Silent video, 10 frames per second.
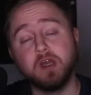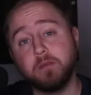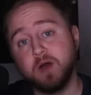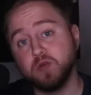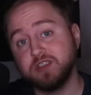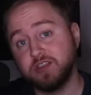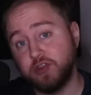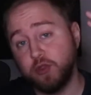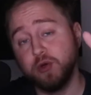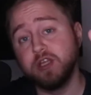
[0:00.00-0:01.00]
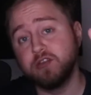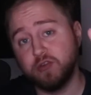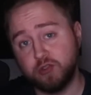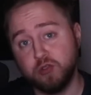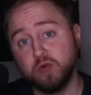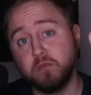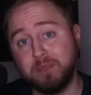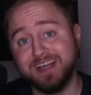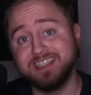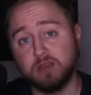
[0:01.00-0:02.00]
about 32
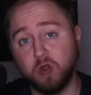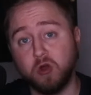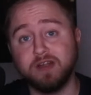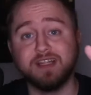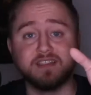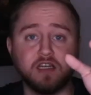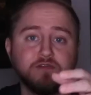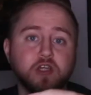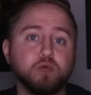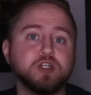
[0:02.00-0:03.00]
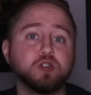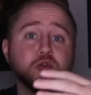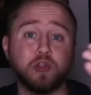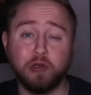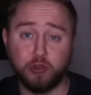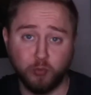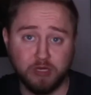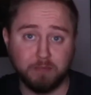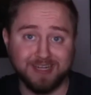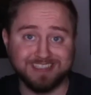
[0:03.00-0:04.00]
bytes long instead of the original 33
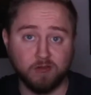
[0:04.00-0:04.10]
bytes